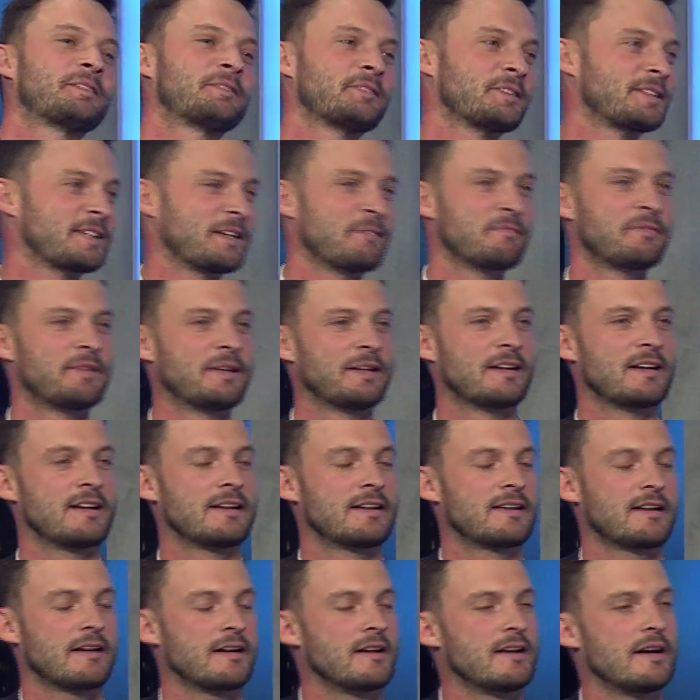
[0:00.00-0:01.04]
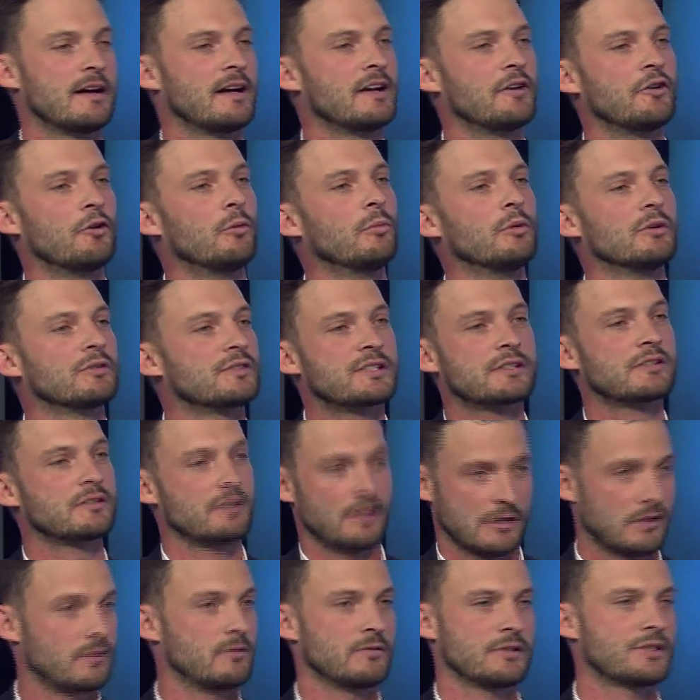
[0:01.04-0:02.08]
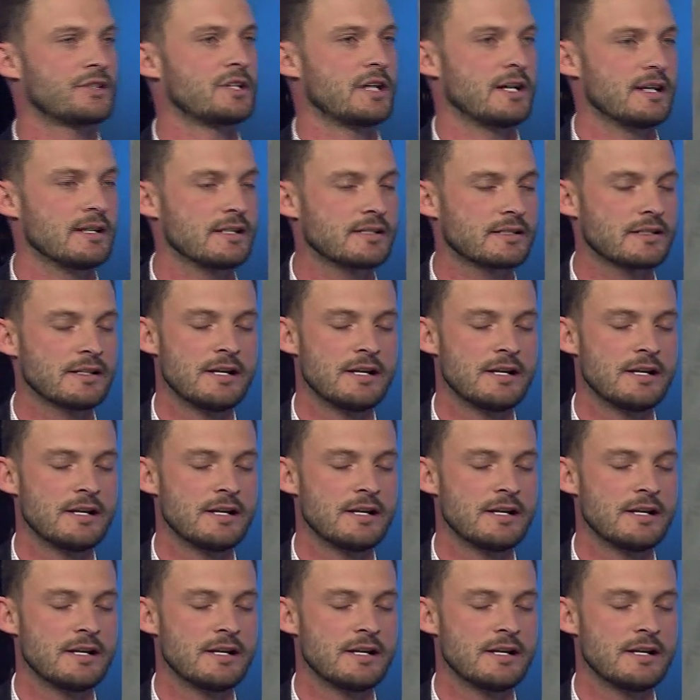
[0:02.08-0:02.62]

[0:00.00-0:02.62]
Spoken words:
it to something like a normal stock or shares.